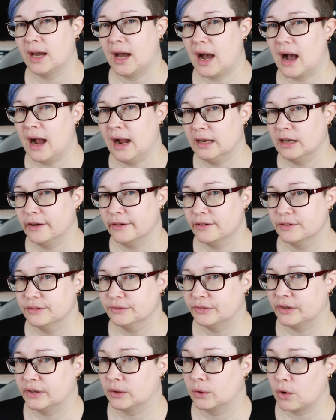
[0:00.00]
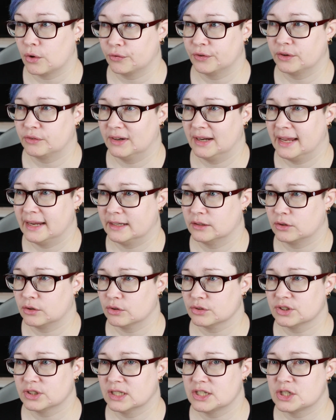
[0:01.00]
I love coffee related
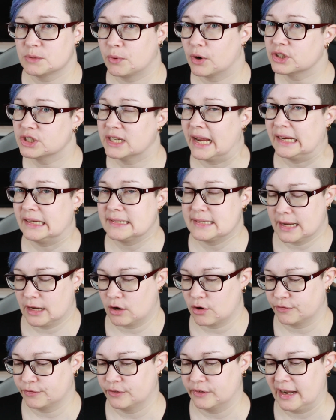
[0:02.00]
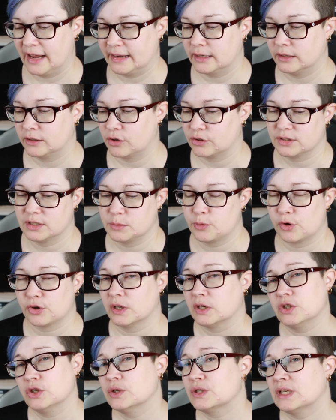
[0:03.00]
cross stitch projects, and coffee related cross stitch
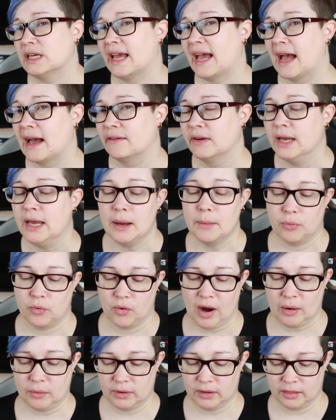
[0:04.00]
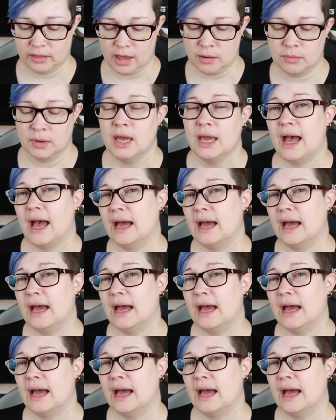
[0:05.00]
projects usually have brown in them,